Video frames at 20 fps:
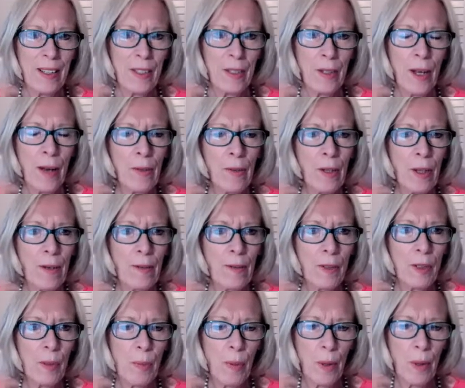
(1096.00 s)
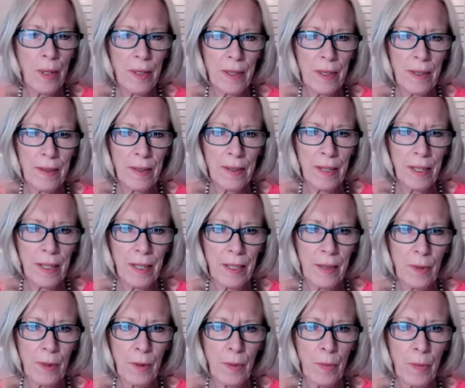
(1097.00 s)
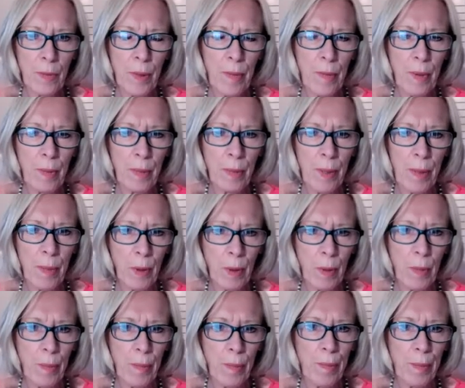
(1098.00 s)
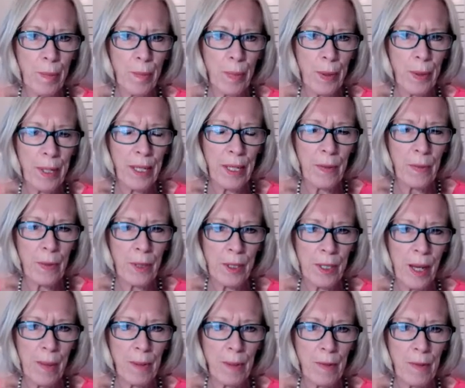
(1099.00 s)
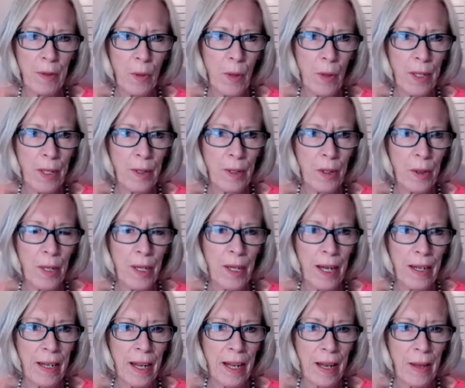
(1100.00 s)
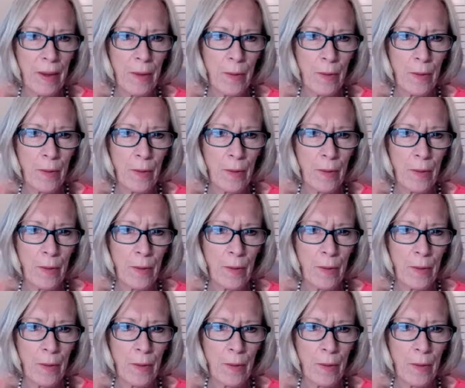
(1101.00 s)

Do you have a lot of support? Like, do people are pretty receptive to what you're doing, I gather,